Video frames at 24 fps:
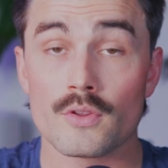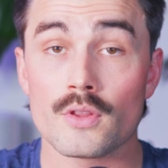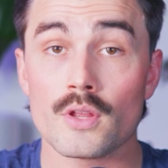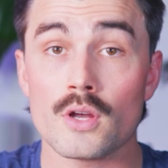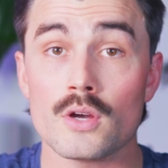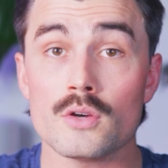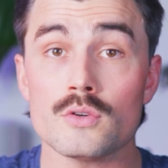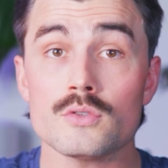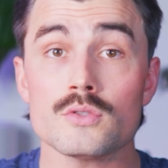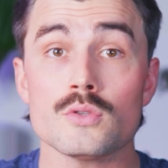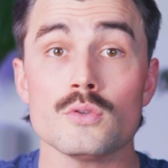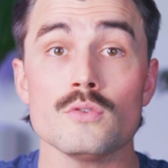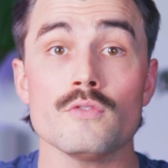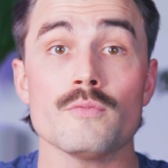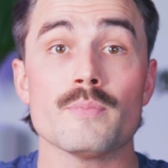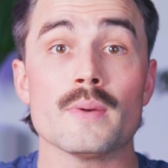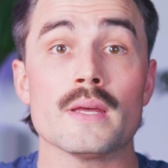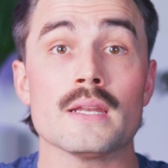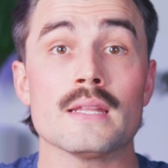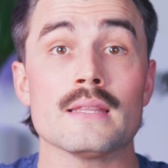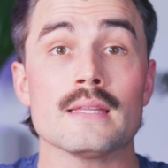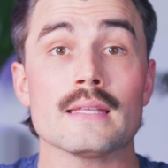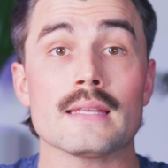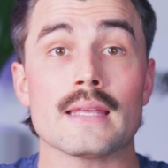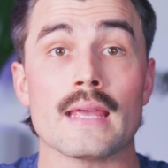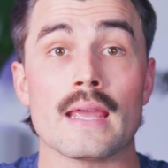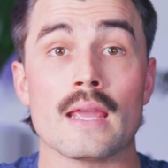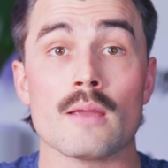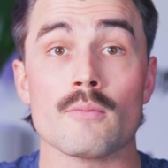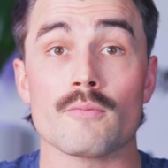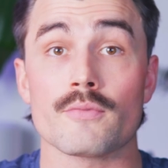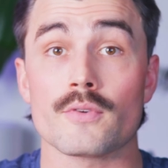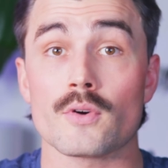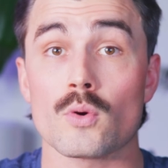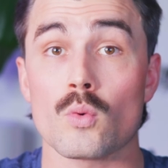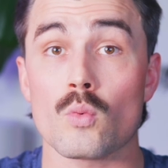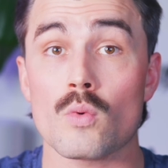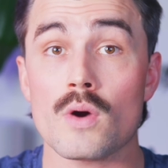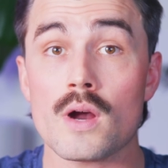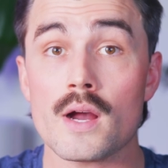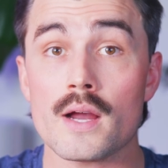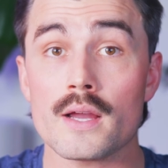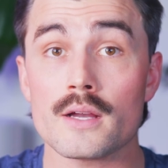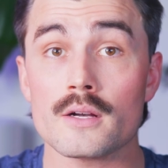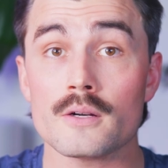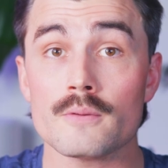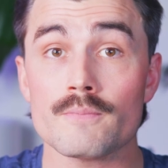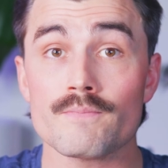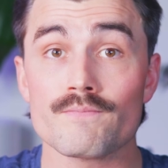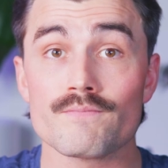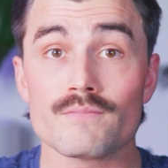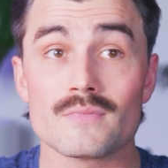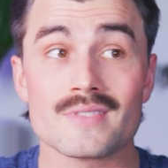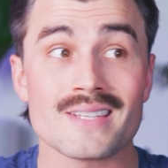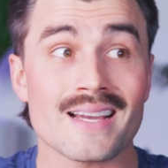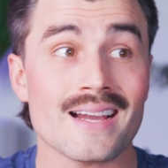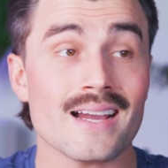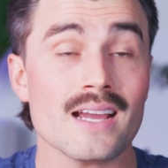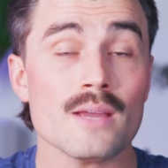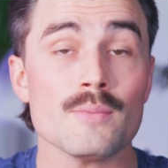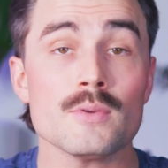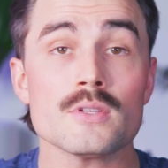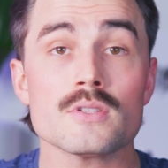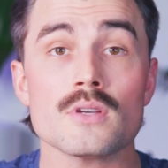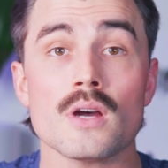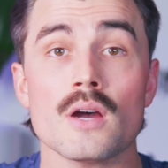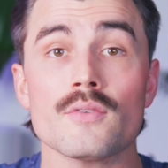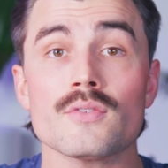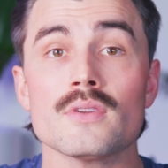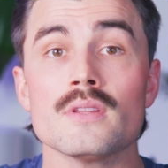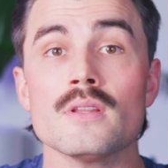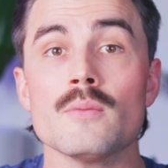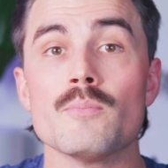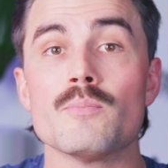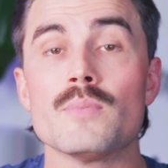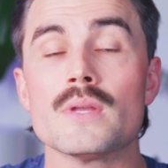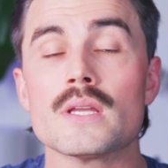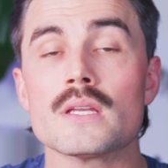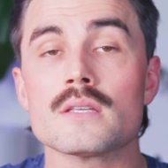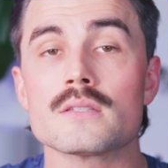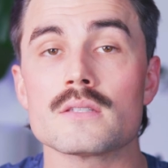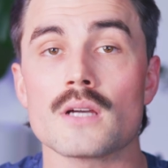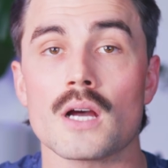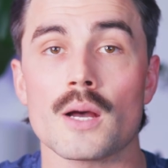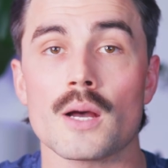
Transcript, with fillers: For those who've been in the game for a while, Time is often the biggest